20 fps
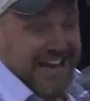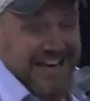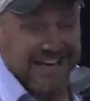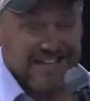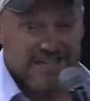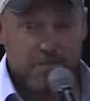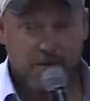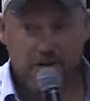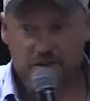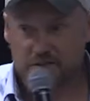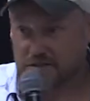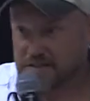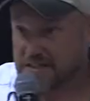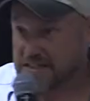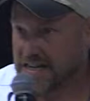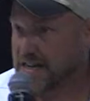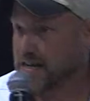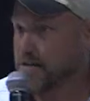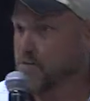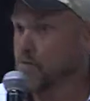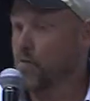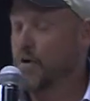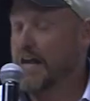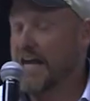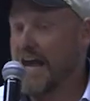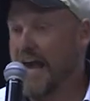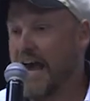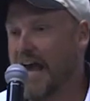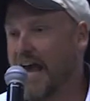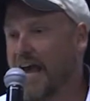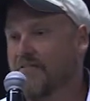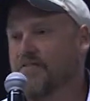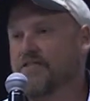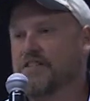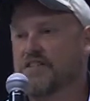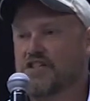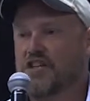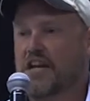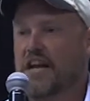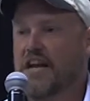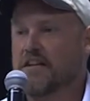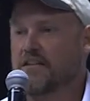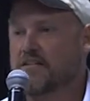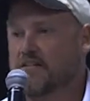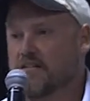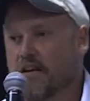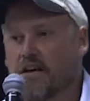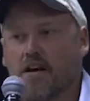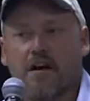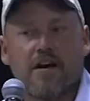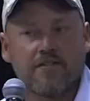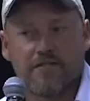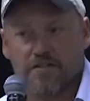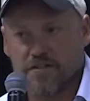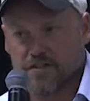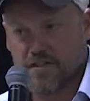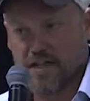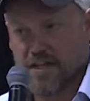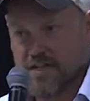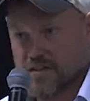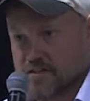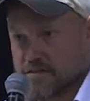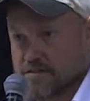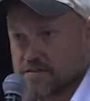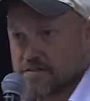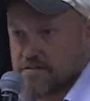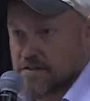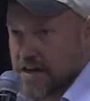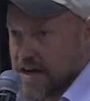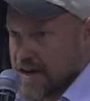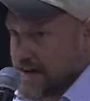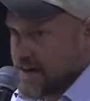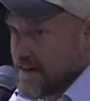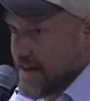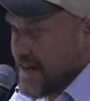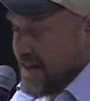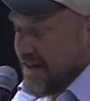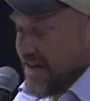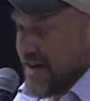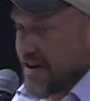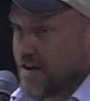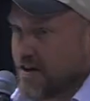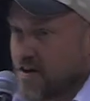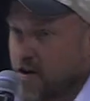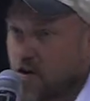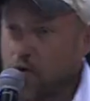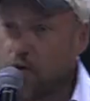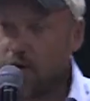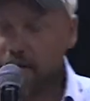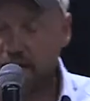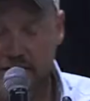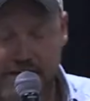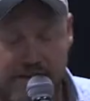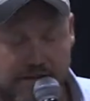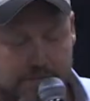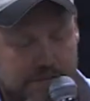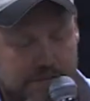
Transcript: And as Marshall said, we have to change the conversation, right? There are always going to